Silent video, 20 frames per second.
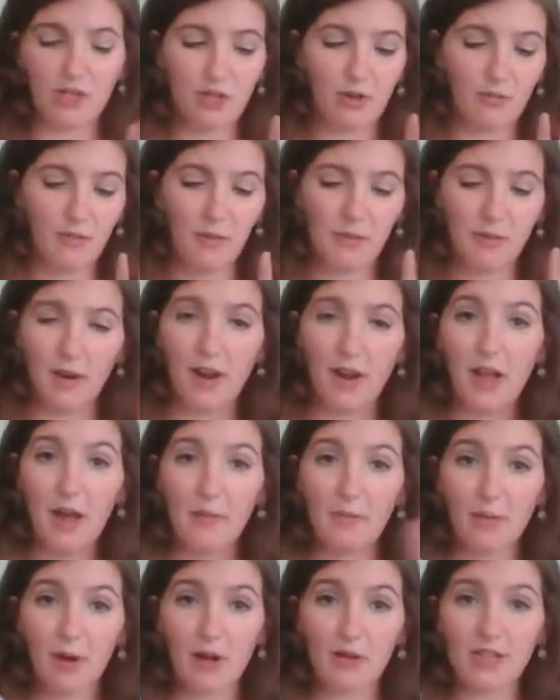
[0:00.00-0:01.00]
So remember,
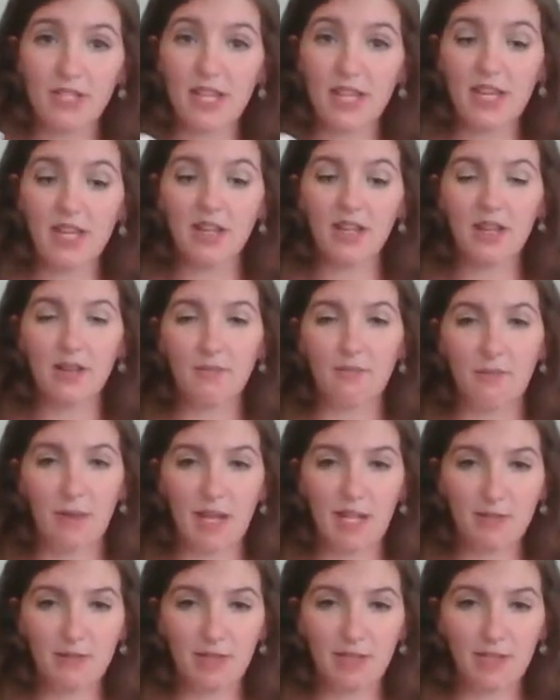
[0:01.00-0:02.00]
protein,
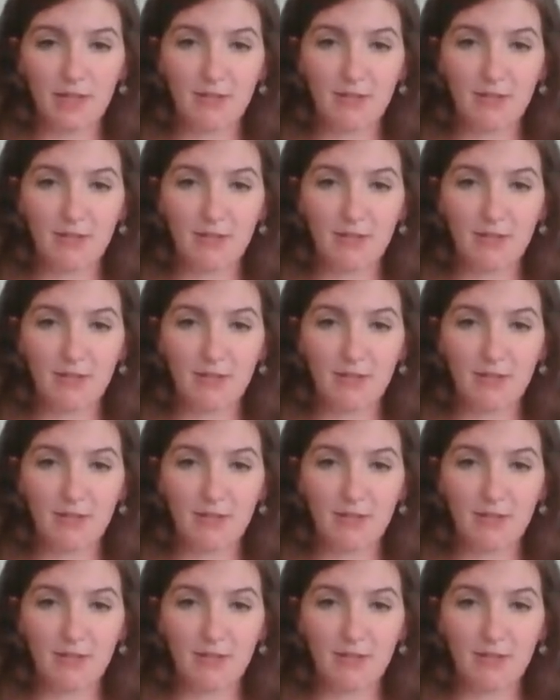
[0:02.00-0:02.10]
best way